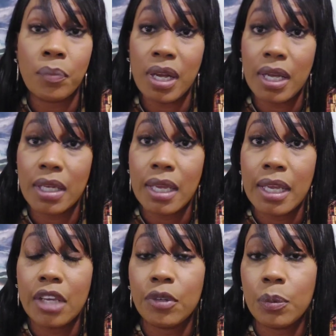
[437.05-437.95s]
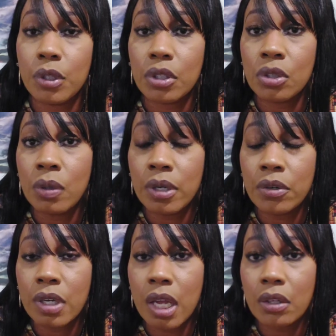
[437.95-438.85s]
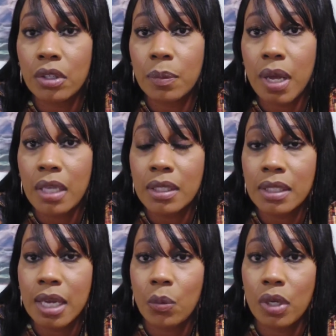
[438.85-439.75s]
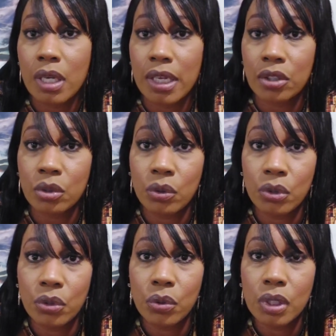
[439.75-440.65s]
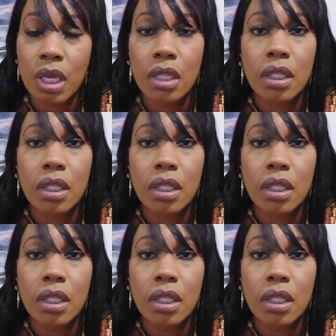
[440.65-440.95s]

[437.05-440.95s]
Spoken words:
But if you put the $200 deposit down with Next Cruise,